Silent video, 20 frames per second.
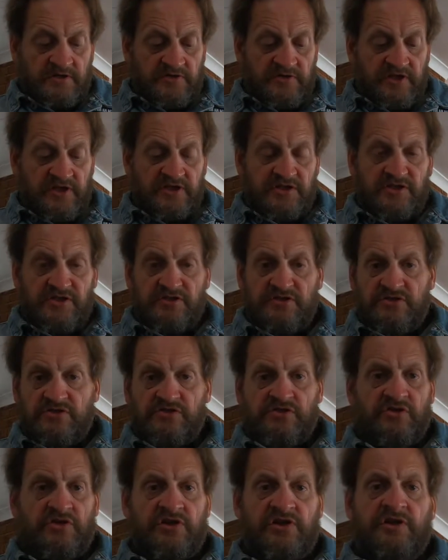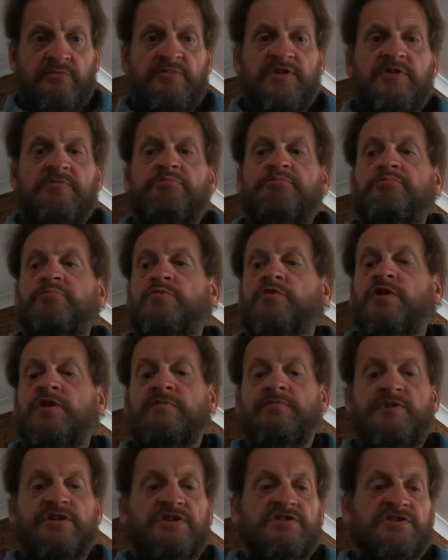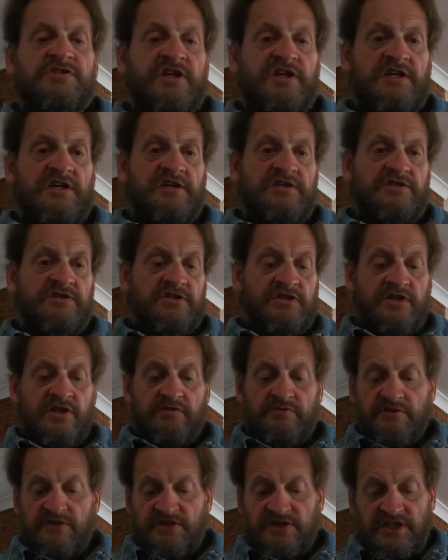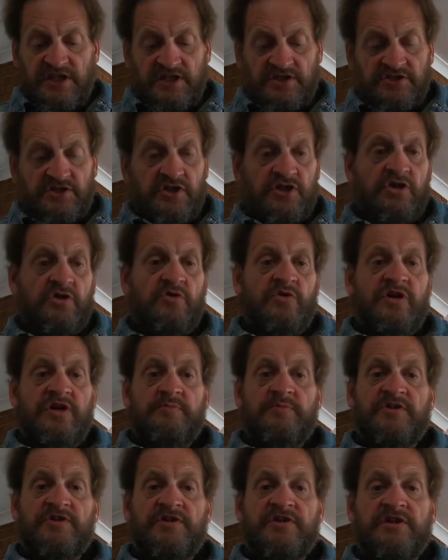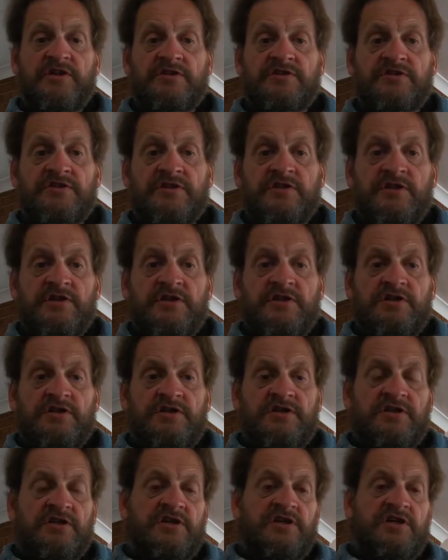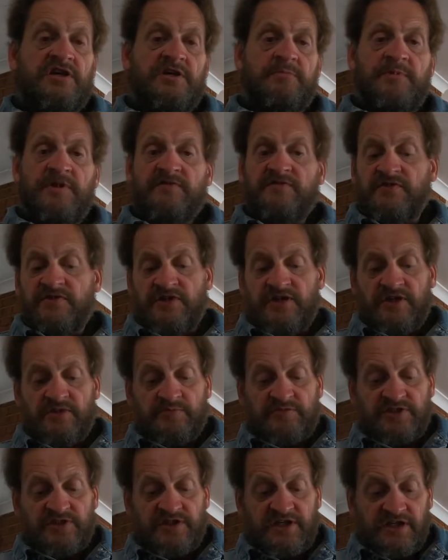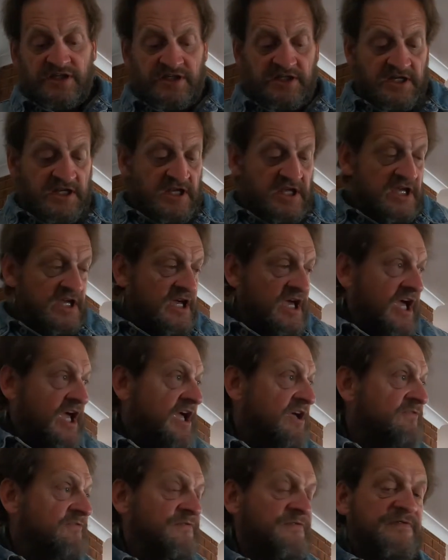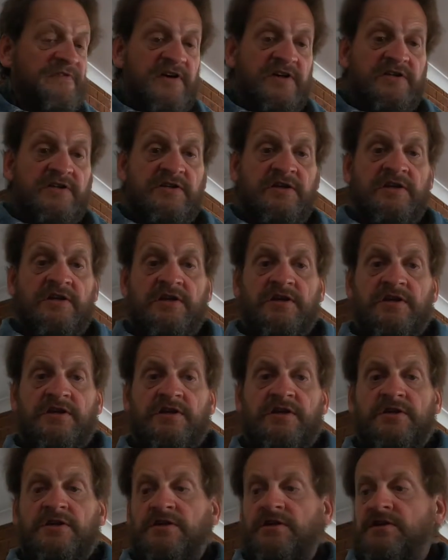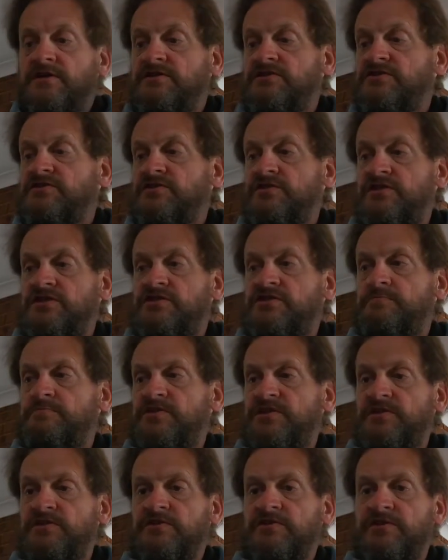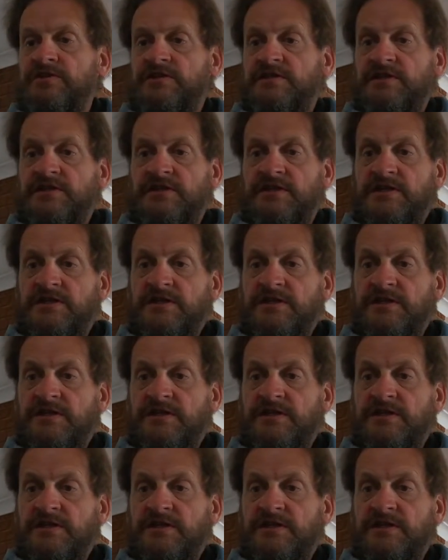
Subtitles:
Then it's not going to be a great big saga to go and attach a whole heap of things. You can keep everything up to date, have fun. It's a bit like a